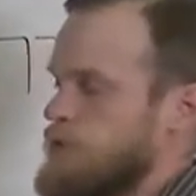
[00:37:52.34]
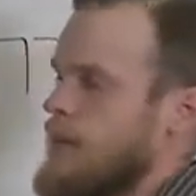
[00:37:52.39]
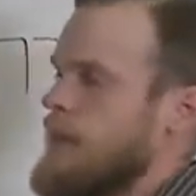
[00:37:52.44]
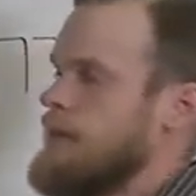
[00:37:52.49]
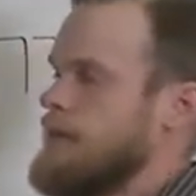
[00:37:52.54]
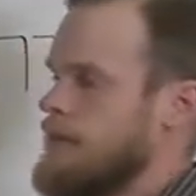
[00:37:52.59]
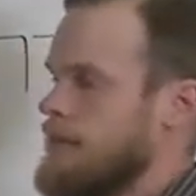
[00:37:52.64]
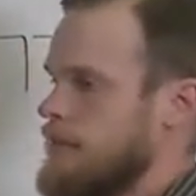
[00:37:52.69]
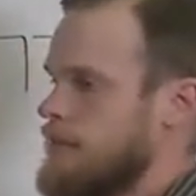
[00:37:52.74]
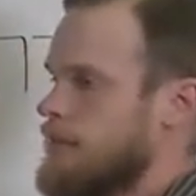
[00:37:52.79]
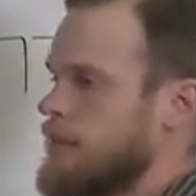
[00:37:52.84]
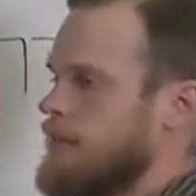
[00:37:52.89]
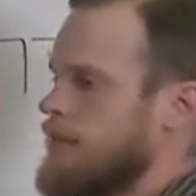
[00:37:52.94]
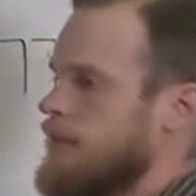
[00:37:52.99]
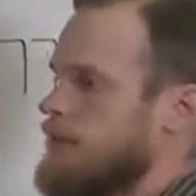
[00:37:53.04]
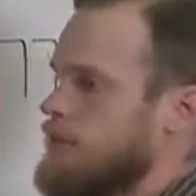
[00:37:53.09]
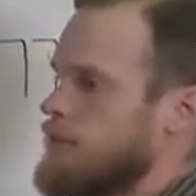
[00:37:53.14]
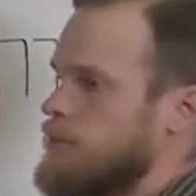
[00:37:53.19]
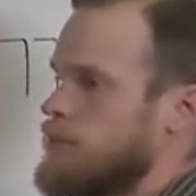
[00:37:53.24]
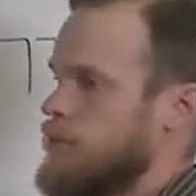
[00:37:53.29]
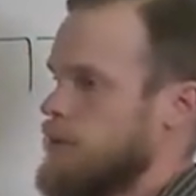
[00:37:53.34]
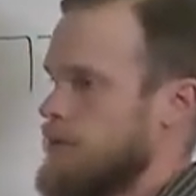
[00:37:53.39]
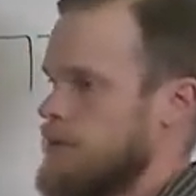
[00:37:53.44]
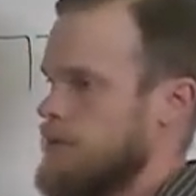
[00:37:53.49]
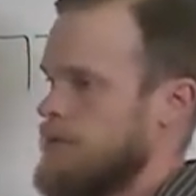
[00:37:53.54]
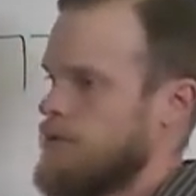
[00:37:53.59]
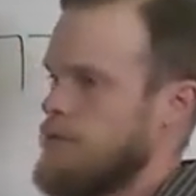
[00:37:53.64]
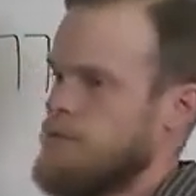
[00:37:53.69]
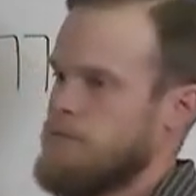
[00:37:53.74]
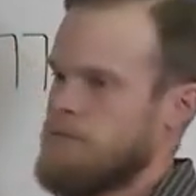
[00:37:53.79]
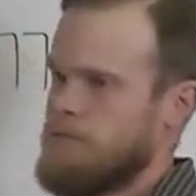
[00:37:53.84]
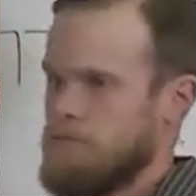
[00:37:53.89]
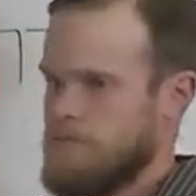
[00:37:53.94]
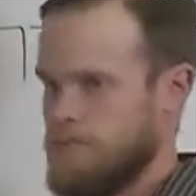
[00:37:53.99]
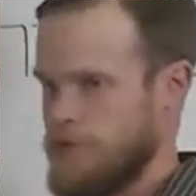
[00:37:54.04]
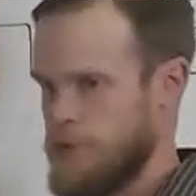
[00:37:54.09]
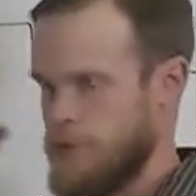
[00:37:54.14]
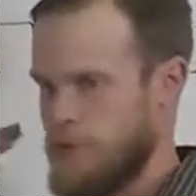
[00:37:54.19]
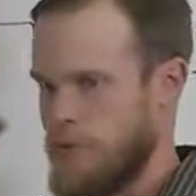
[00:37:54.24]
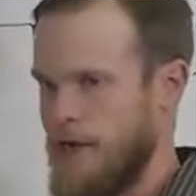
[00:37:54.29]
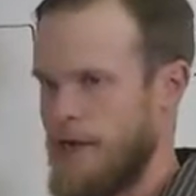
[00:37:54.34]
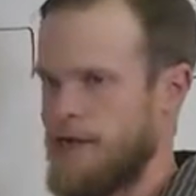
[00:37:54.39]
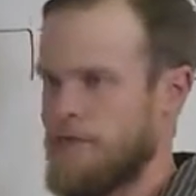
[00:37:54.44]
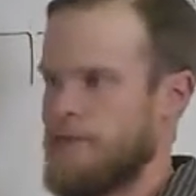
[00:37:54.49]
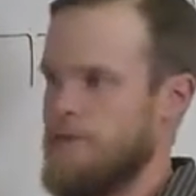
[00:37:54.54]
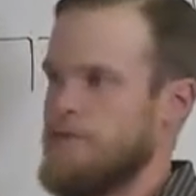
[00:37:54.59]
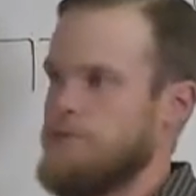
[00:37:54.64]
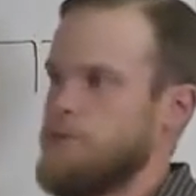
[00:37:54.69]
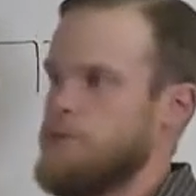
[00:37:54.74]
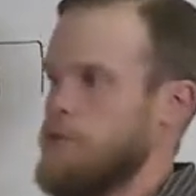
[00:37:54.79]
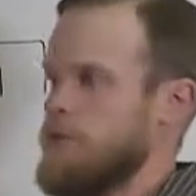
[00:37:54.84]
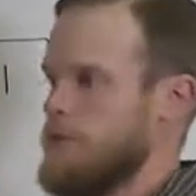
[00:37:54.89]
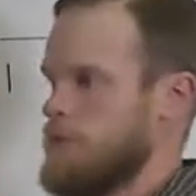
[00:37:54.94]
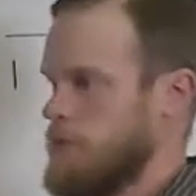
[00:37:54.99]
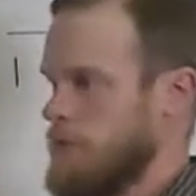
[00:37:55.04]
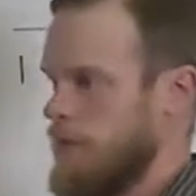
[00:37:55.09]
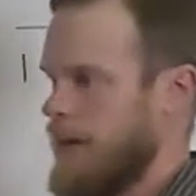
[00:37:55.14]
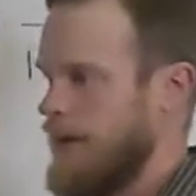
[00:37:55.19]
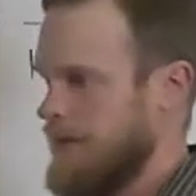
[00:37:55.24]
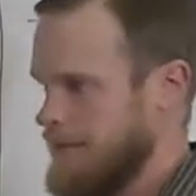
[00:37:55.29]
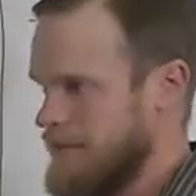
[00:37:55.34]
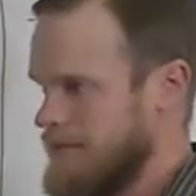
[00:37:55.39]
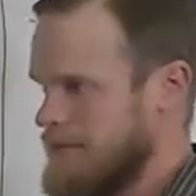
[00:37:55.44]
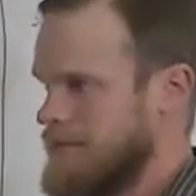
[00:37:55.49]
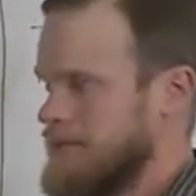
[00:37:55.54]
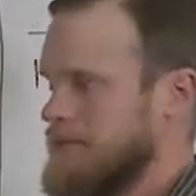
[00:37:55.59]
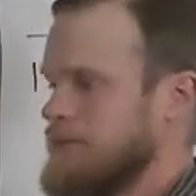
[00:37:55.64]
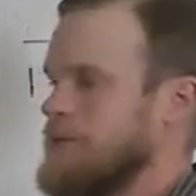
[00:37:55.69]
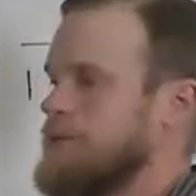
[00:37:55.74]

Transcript: idea, but love him with your mind, love him with your body.